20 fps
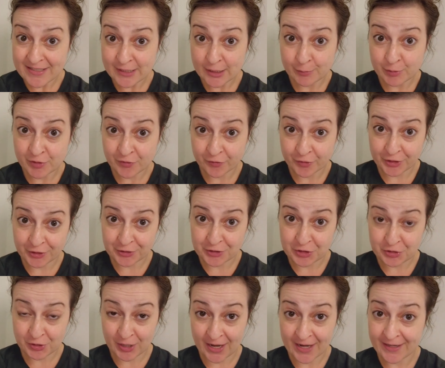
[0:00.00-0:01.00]
tips for you to
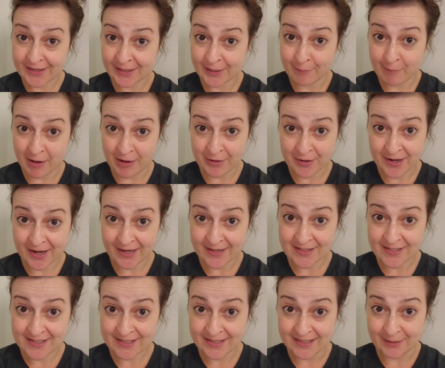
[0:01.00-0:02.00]
try and get a better
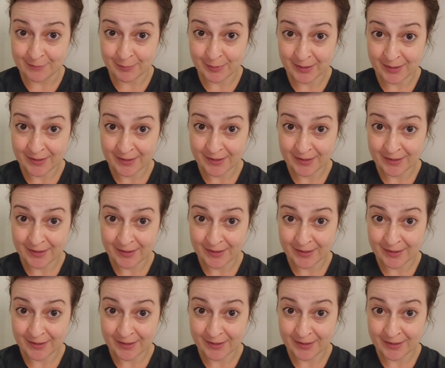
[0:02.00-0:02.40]
night's sleep.